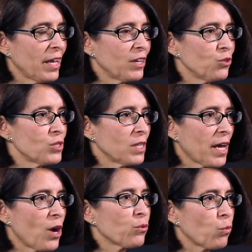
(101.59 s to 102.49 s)
and
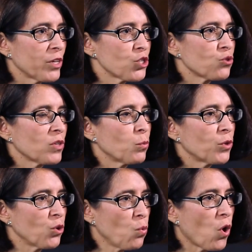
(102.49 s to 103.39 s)
using the health registry
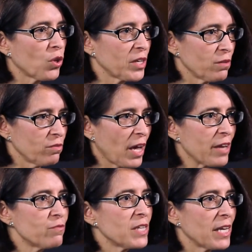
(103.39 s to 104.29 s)
with the quality of
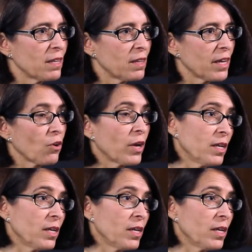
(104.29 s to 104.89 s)
life data there,